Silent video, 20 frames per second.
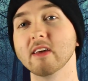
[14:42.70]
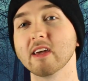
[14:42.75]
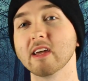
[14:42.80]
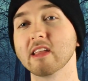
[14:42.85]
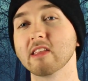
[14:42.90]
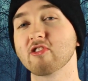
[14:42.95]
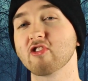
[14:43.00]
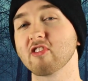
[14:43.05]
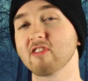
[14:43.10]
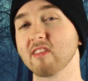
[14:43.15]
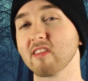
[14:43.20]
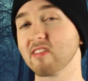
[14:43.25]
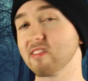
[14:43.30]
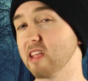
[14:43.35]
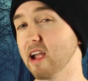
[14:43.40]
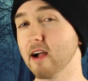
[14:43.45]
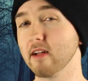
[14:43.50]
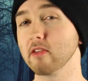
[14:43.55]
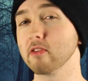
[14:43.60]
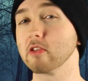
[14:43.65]
And just the
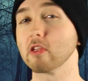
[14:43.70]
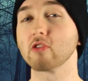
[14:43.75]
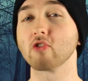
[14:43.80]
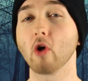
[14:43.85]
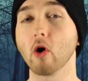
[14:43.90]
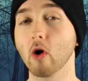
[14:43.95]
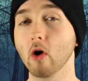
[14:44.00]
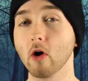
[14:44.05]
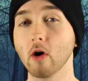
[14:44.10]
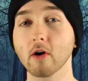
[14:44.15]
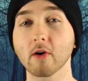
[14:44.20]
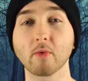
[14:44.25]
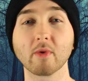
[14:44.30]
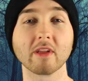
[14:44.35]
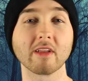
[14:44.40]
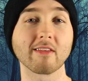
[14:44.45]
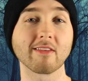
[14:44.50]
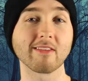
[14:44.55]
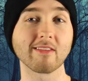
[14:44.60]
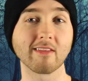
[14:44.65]
sound of the dog
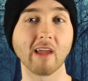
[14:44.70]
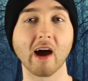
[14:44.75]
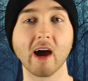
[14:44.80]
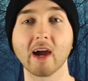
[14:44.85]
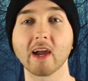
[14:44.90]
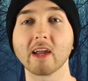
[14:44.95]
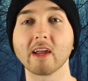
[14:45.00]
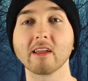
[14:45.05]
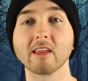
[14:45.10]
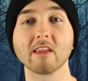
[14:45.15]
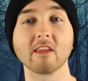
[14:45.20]
when it's dying